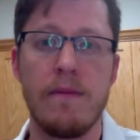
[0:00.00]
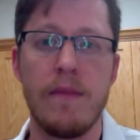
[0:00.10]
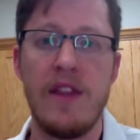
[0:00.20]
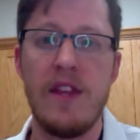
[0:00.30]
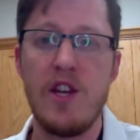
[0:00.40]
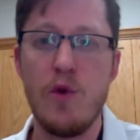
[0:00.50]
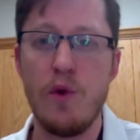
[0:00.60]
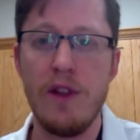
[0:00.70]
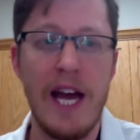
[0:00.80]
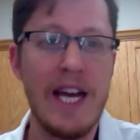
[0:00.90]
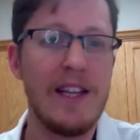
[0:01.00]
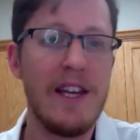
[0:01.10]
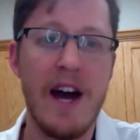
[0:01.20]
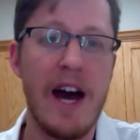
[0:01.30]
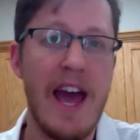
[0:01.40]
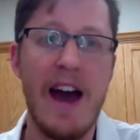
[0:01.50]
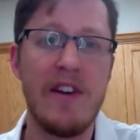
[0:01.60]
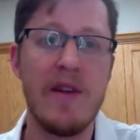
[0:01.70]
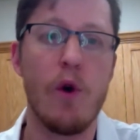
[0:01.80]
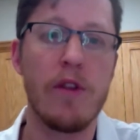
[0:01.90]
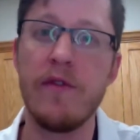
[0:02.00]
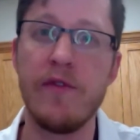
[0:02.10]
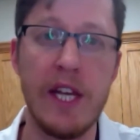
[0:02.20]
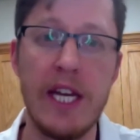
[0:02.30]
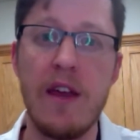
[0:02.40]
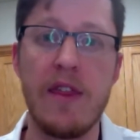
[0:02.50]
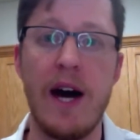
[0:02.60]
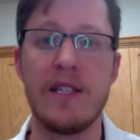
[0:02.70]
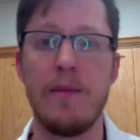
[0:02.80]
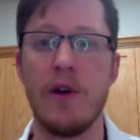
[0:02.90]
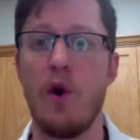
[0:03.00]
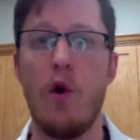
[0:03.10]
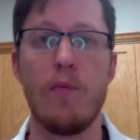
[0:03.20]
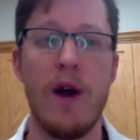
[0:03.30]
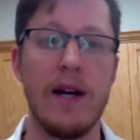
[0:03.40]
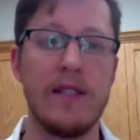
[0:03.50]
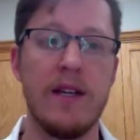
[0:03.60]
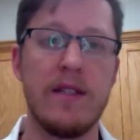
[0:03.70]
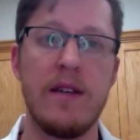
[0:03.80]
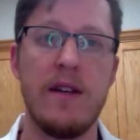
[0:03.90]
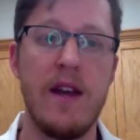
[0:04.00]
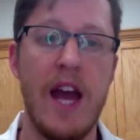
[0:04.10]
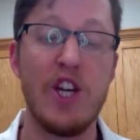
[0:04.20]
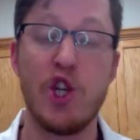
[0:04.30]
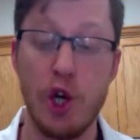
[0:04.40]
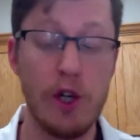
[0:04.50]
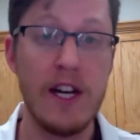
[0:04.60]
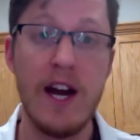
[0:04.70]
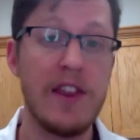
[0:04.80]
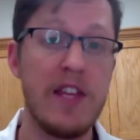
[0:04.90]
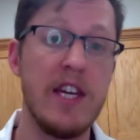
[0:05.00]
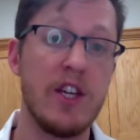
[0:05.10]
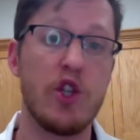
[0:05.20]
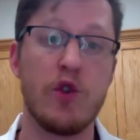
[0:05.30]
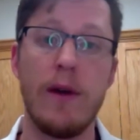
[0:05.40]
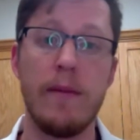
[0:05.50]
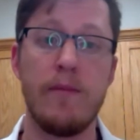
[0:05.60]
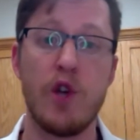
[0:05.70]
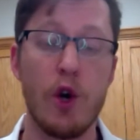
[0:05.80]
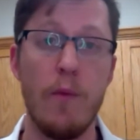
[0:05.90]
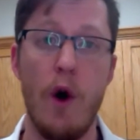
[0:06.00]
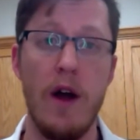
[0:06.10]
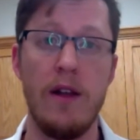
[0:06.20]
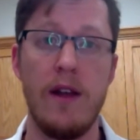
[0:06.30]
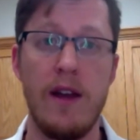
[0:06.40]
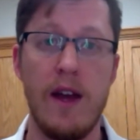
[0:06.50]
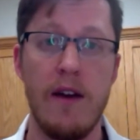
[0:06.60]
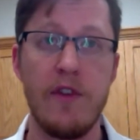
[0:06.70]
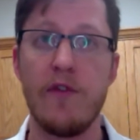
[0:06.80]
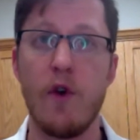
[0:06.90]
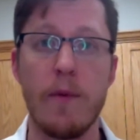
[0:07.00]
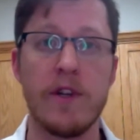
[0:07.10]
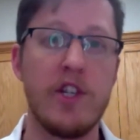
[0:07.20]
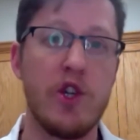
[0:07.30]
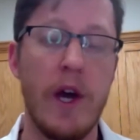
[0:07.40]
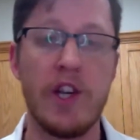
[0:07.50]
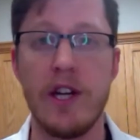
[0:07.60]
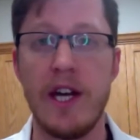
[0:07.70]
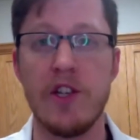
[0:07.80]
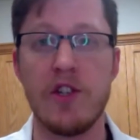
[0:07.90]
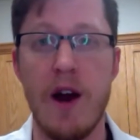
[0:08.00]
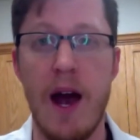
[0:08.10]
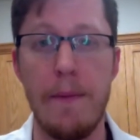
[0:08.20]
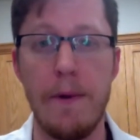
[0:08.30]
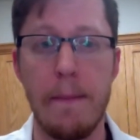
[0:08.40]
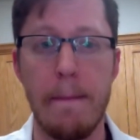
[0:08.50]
And then you will likely not have any more than fleeting thoughts about the whole process, and surely not the extreme turmoil of the former situation I described.